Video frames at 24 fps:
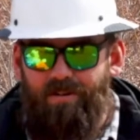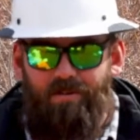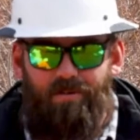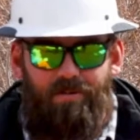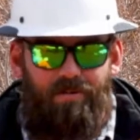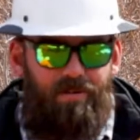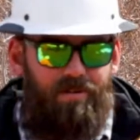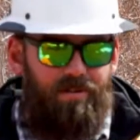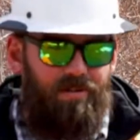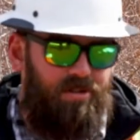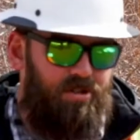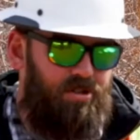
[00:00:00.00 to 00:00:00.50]

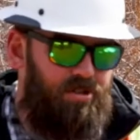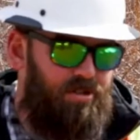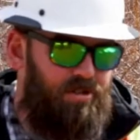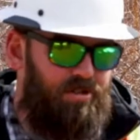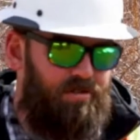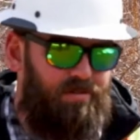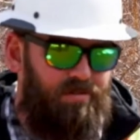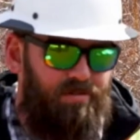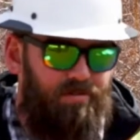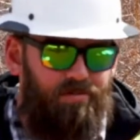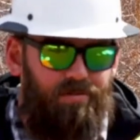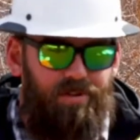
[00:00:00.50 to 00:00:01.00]
or
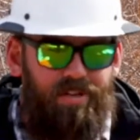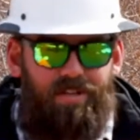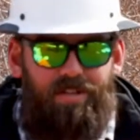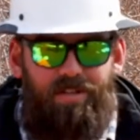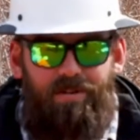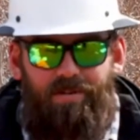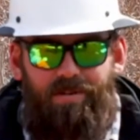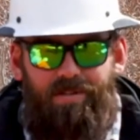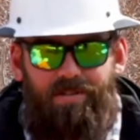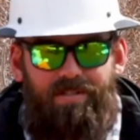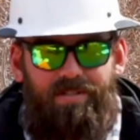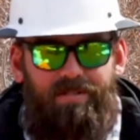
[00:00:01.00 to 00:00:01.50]

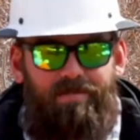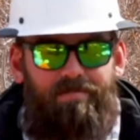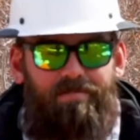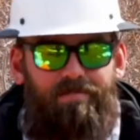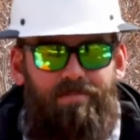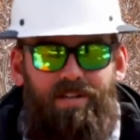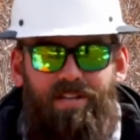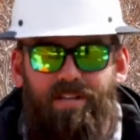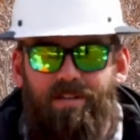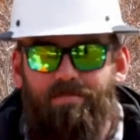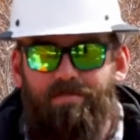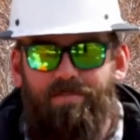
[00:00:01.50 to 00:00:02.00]
redoing some
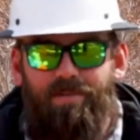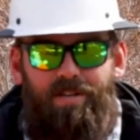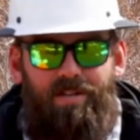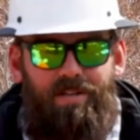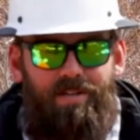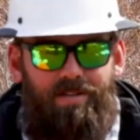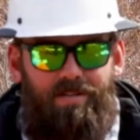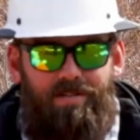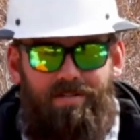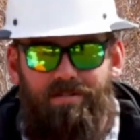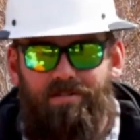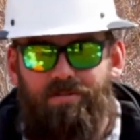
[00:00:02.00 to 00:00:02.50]

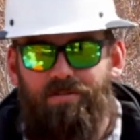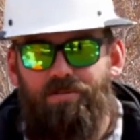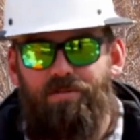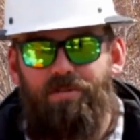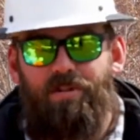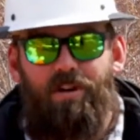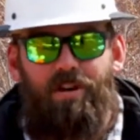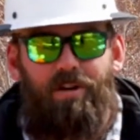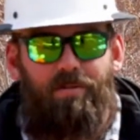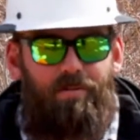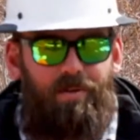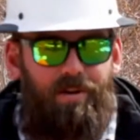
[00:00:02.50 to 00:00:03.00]
BMPs,
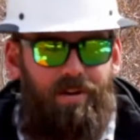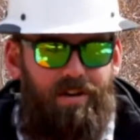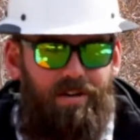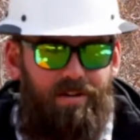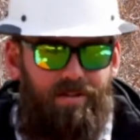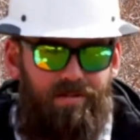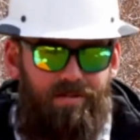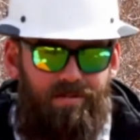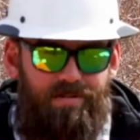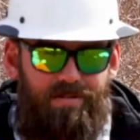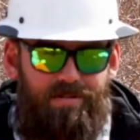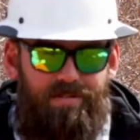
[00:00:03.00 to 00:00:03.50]
straw
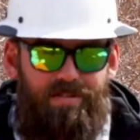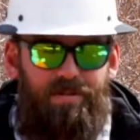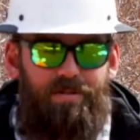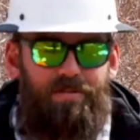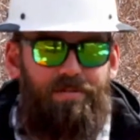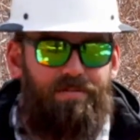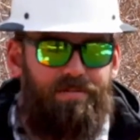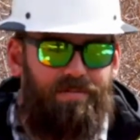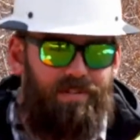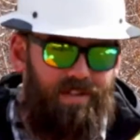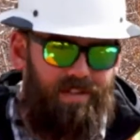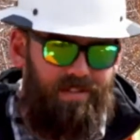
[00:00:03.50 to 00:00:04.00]
wattles,
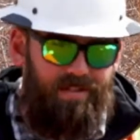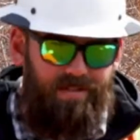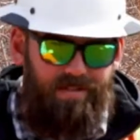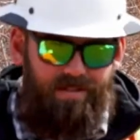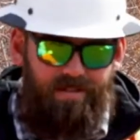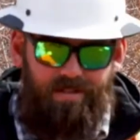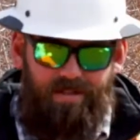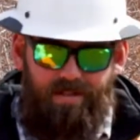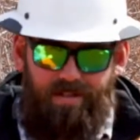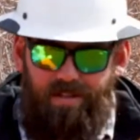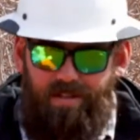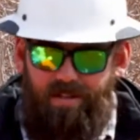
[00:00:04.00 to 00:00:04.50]
silt
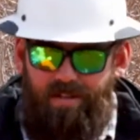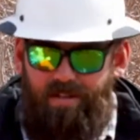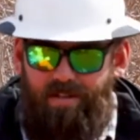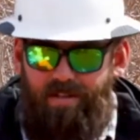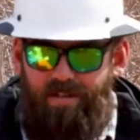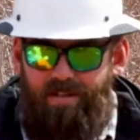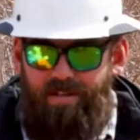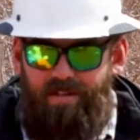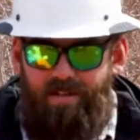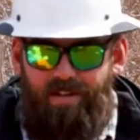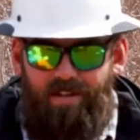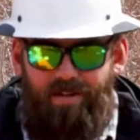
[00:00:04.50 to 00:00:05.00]
fence,
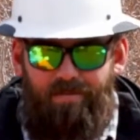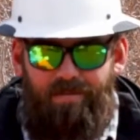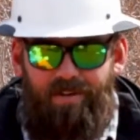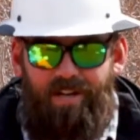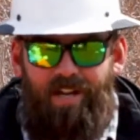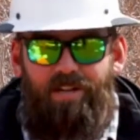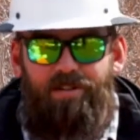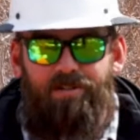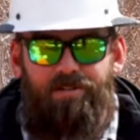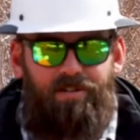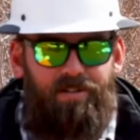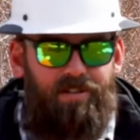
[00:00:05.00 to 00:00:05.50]

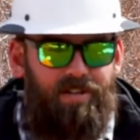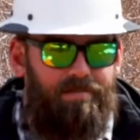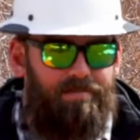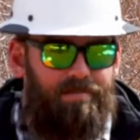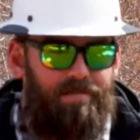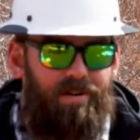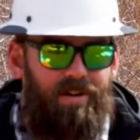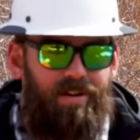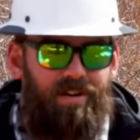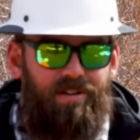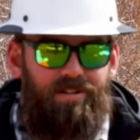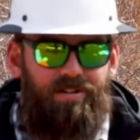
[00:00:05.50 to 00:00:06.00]
catching
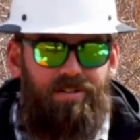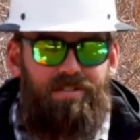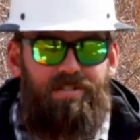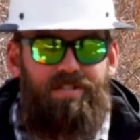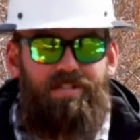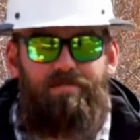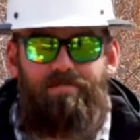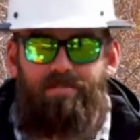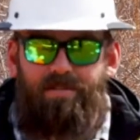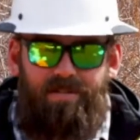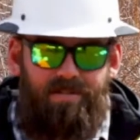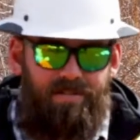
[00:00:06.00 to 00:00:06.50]
up on
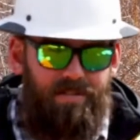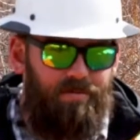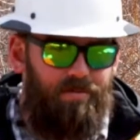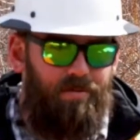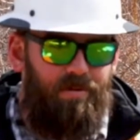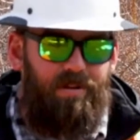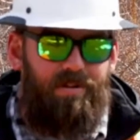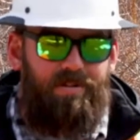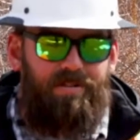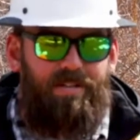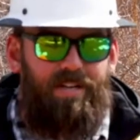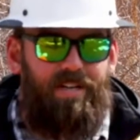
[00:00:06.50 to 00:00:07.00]
just the busy
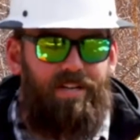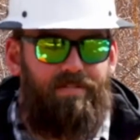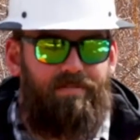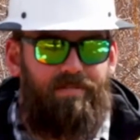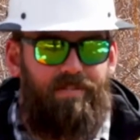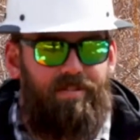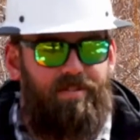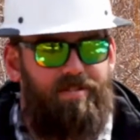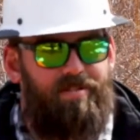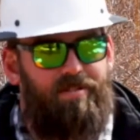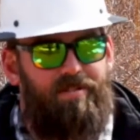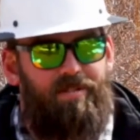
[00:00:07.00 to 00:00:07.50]
work side of
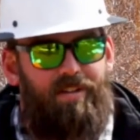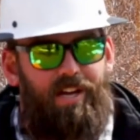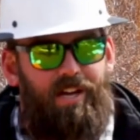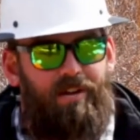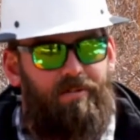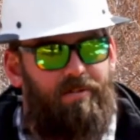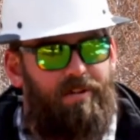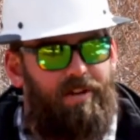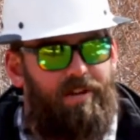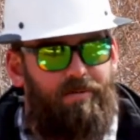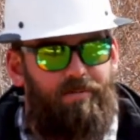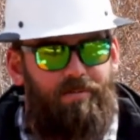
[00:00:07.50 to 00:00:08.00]
it. So
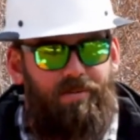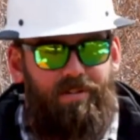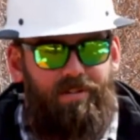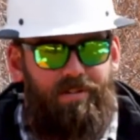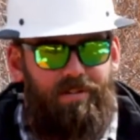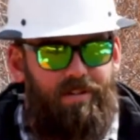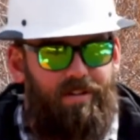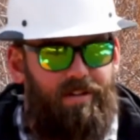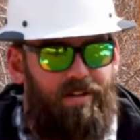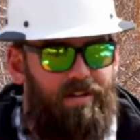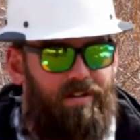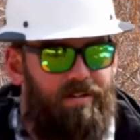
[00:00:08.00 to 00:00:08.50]
that way when
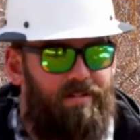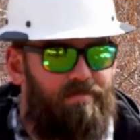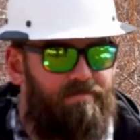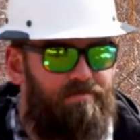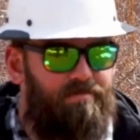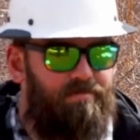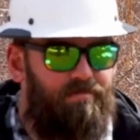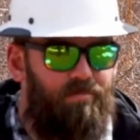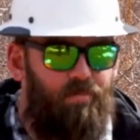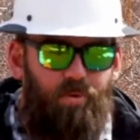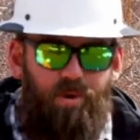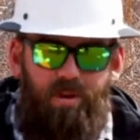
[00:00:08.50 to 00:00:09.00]
the
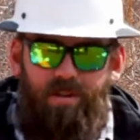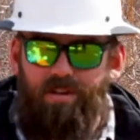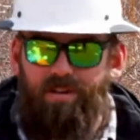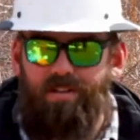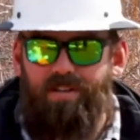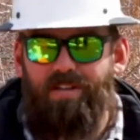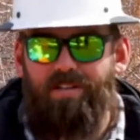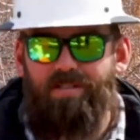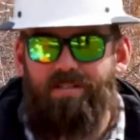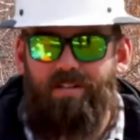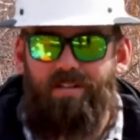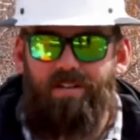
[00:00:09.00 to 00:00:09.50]
weather
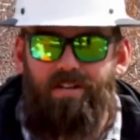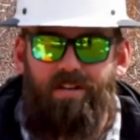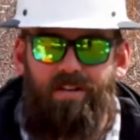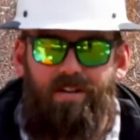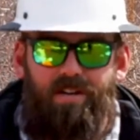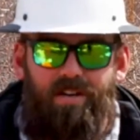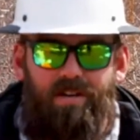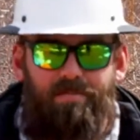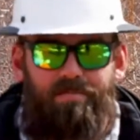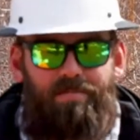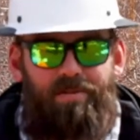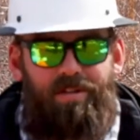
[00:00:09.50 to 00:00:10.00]
does
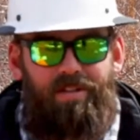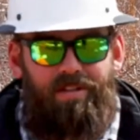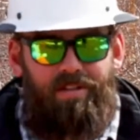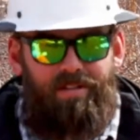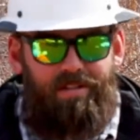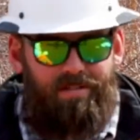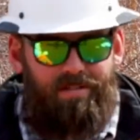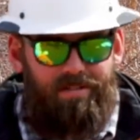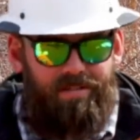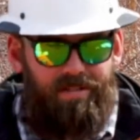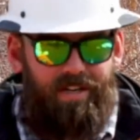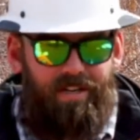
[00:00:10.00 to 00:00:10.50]
clear up and
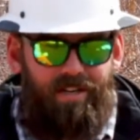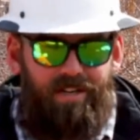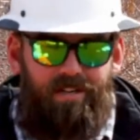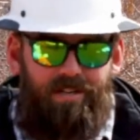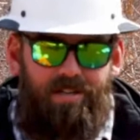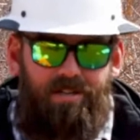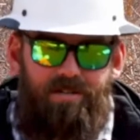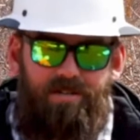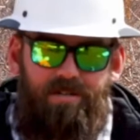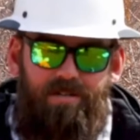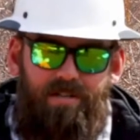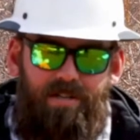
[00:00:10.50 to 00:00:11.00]
the site
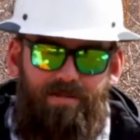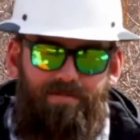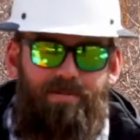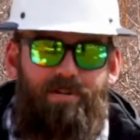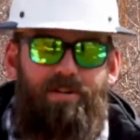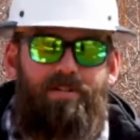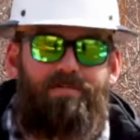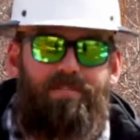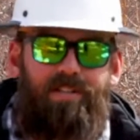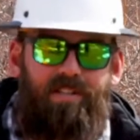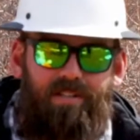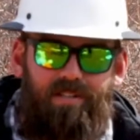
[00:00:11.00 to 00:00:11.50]
conditions are
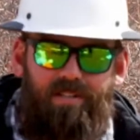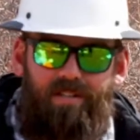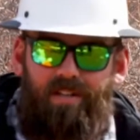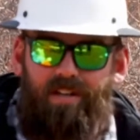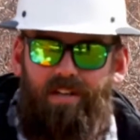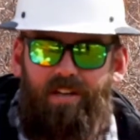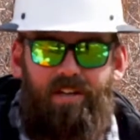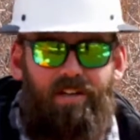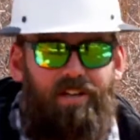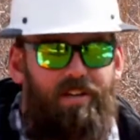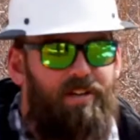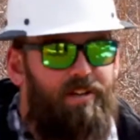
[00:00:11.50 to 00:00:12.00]
perfect,
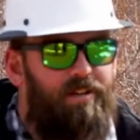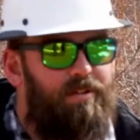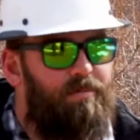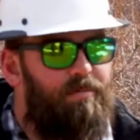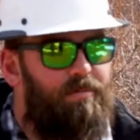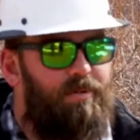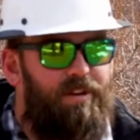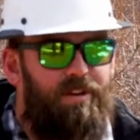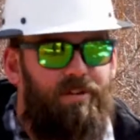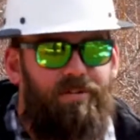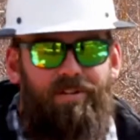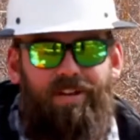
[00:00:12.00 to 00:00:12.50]

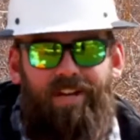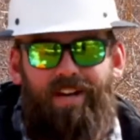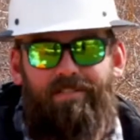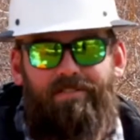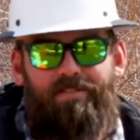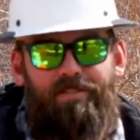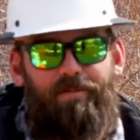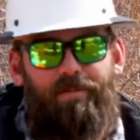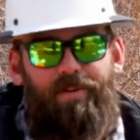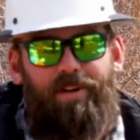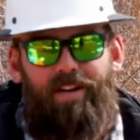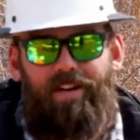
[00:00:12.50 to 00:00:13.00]
we don't have
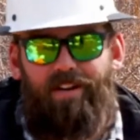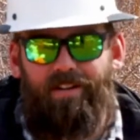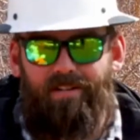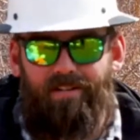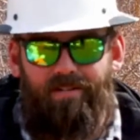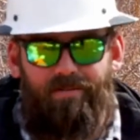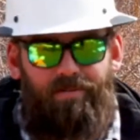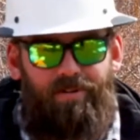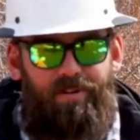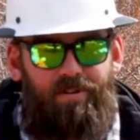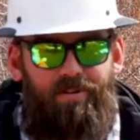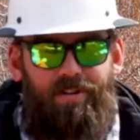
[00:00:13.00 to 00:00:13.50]
to wait,
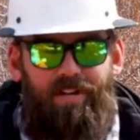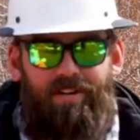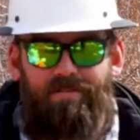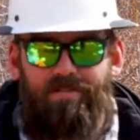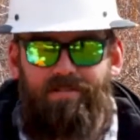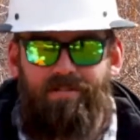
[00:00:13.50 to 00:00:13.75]
we don't have to